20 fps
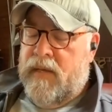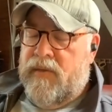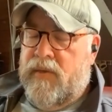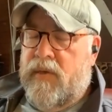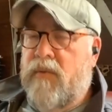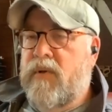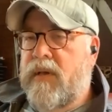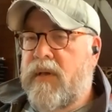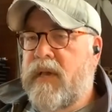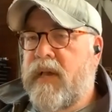
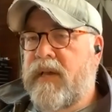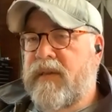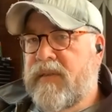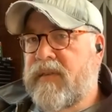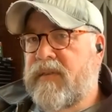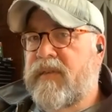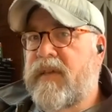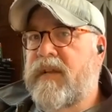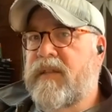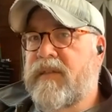So as
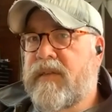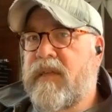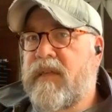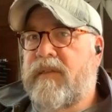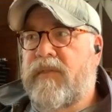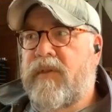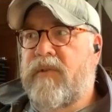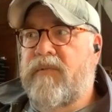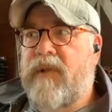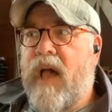I
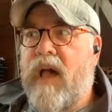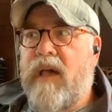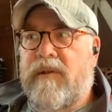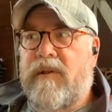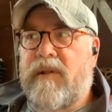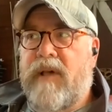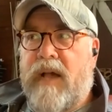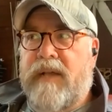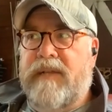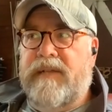said, they're not
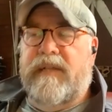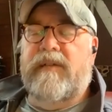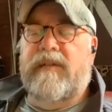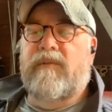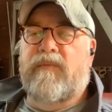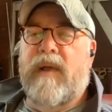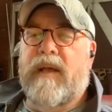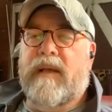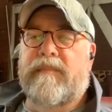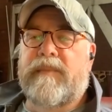
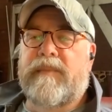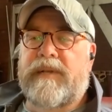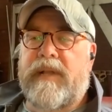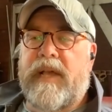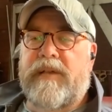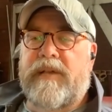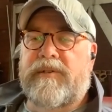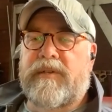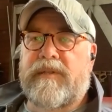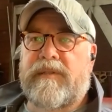ideal
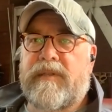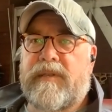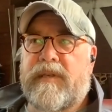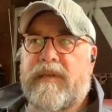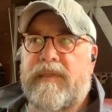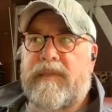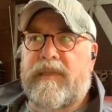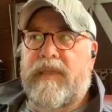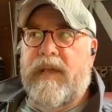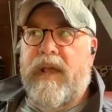recommendations,
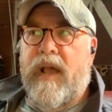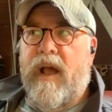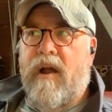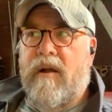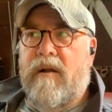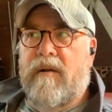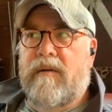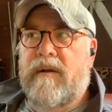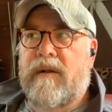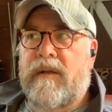and they
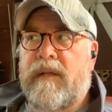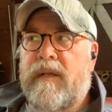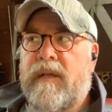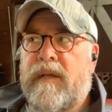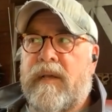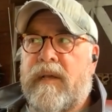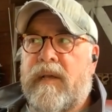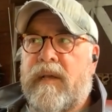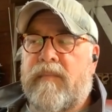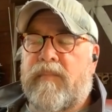are
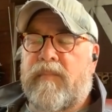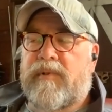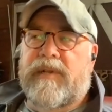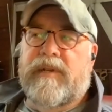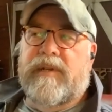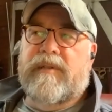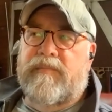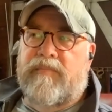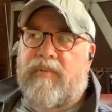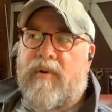
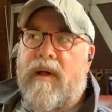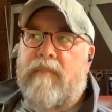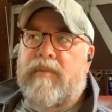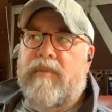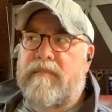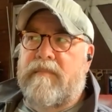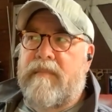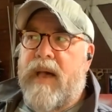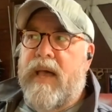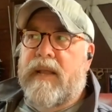particularly
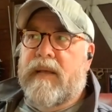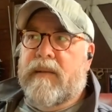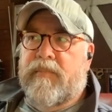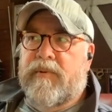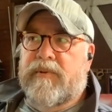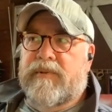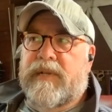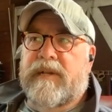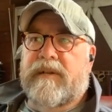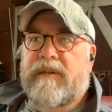problematic,
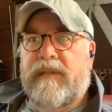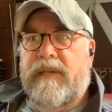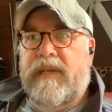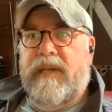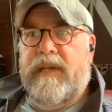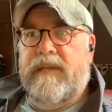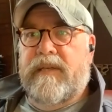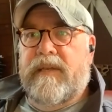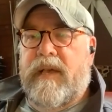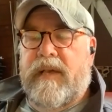
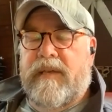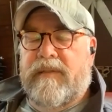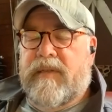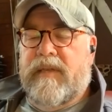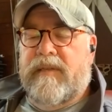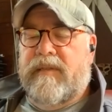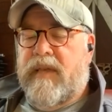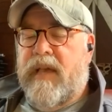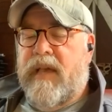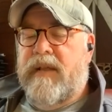particularly as
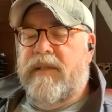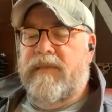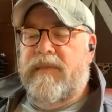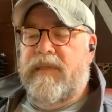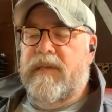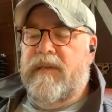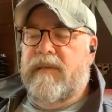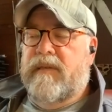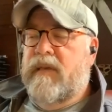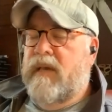I said, in
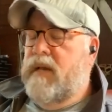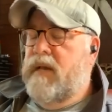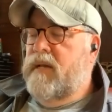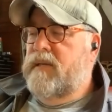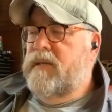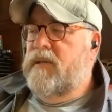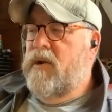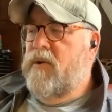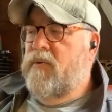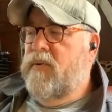this,
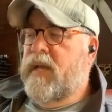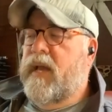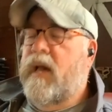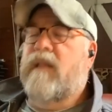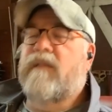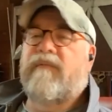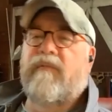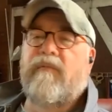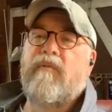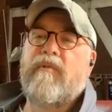in
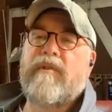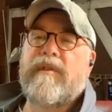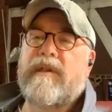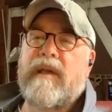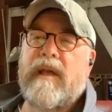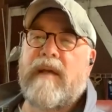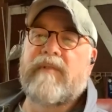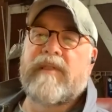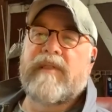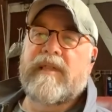
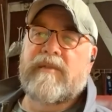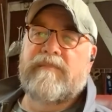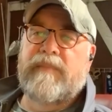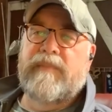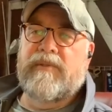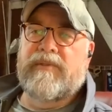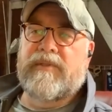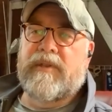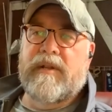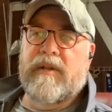California, everything's
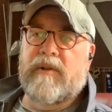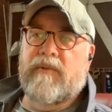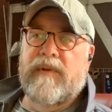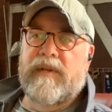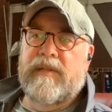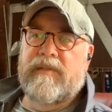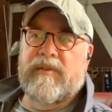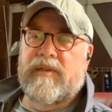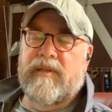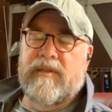built on a
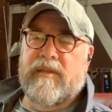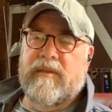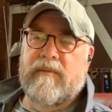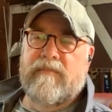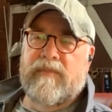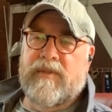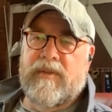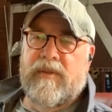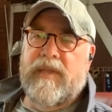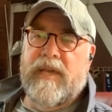grid
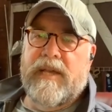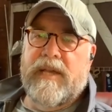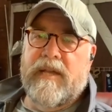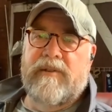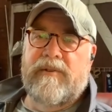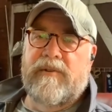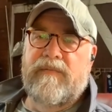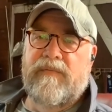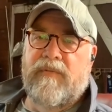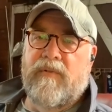system, so they
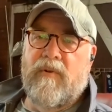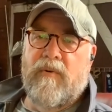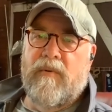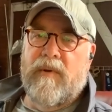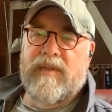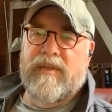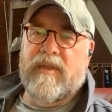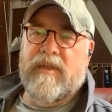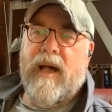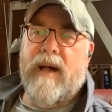can do
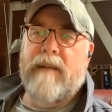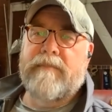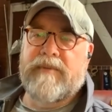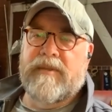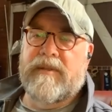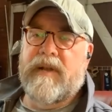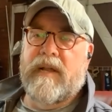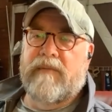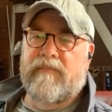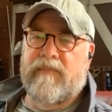four-way stops
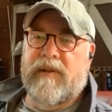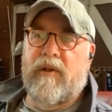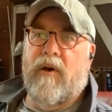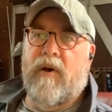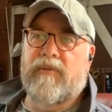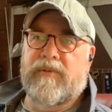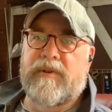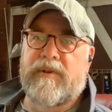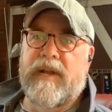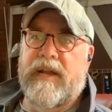and every
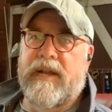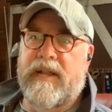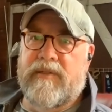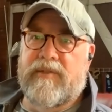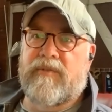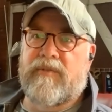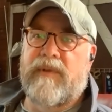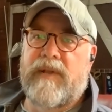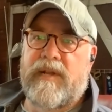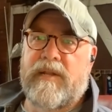alternating
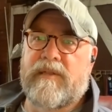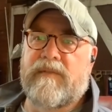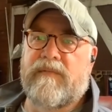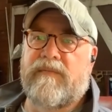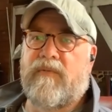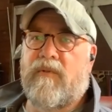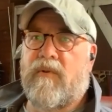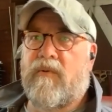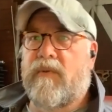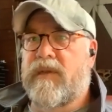street is a
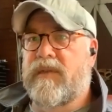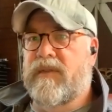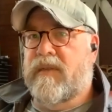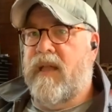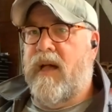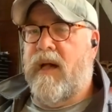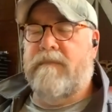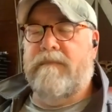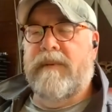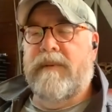four-way
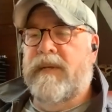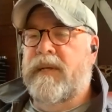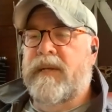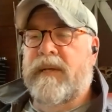stop.